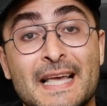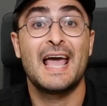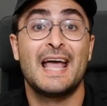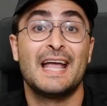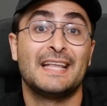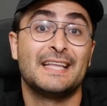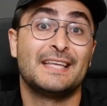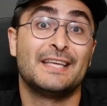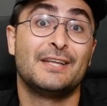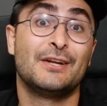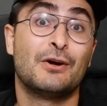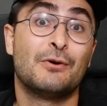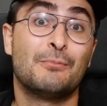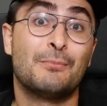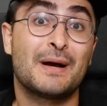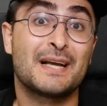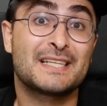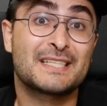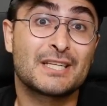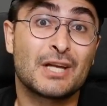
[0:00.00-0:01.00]
And you know,
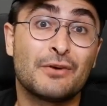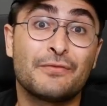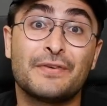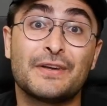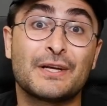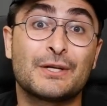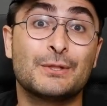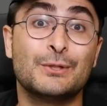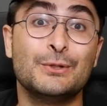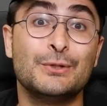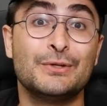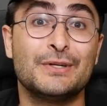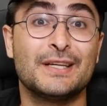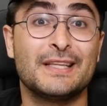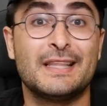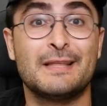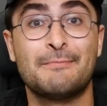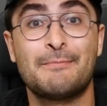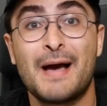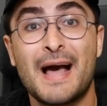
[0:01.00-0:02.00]
myself
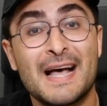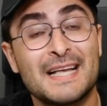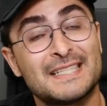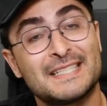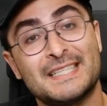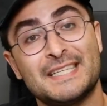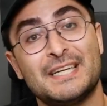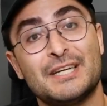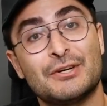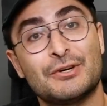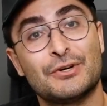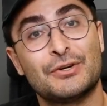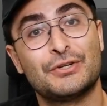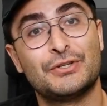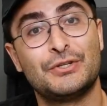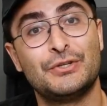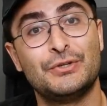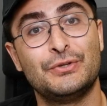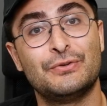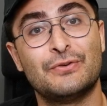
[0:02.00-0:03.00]
included, the past year or
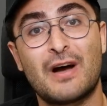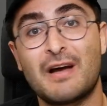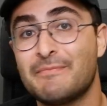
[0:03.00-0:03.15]
two,